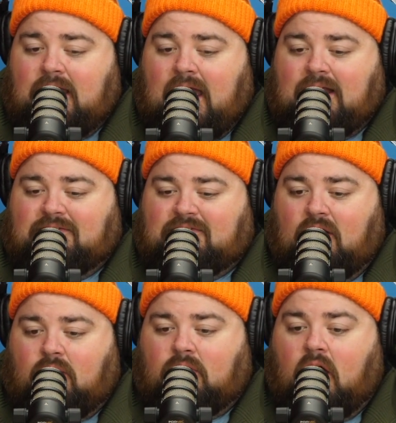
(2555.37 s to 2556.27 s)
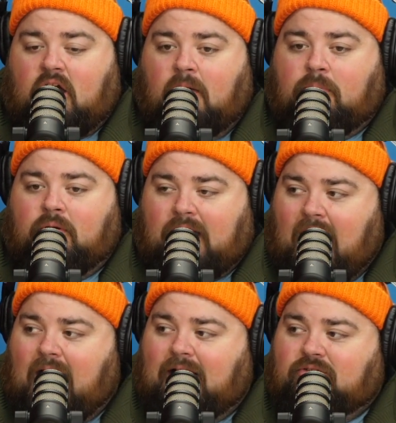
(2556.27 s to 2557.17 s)
And so a couple of
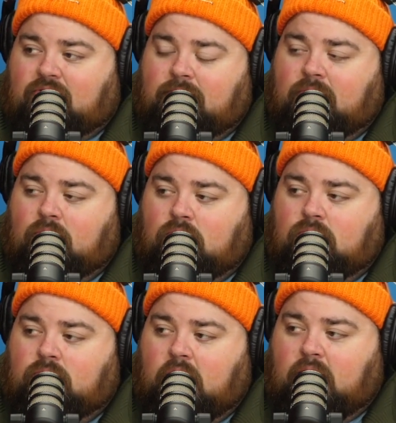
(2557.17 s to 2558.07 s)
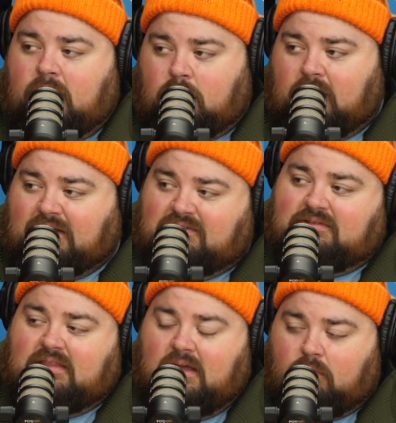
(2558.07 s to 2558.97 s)
guys from
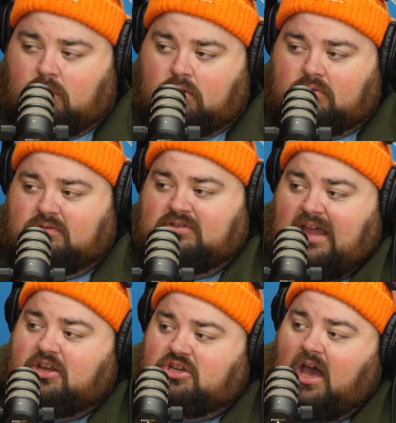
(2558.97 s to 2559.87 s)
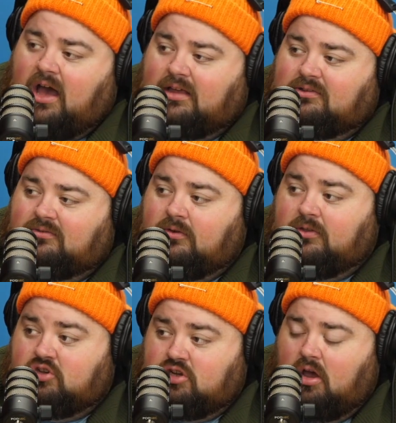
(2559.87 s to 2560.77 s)
that were stage guys for
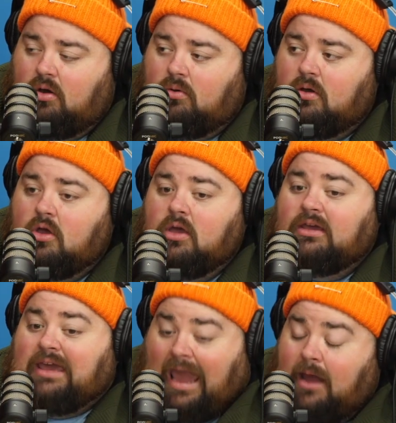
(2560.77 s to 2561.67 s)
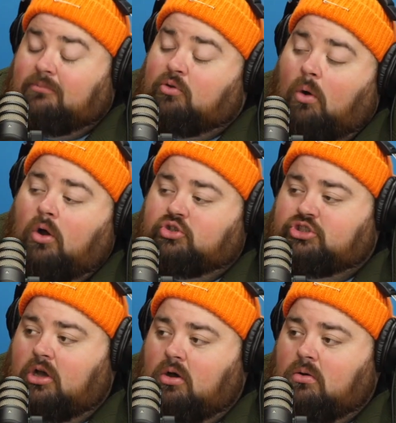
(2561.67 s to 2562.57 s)
the show came to our
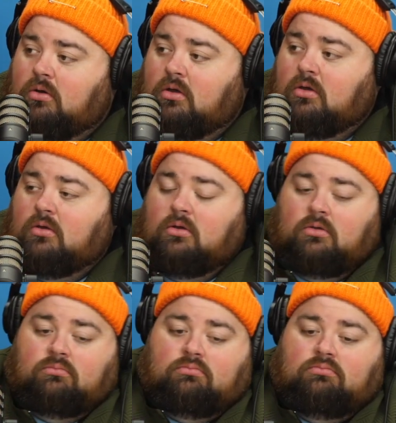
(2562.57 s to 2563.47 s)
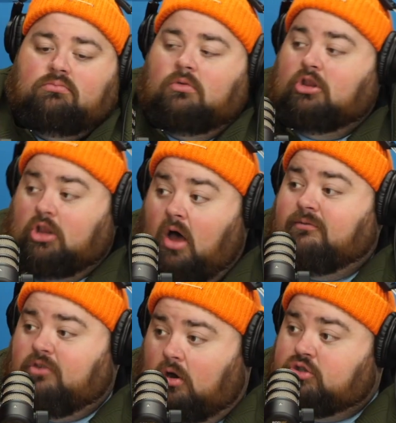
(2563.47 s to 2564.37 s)
show,
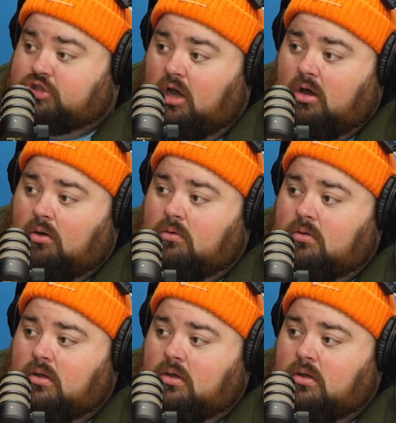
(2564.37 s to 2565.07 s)
loved our show,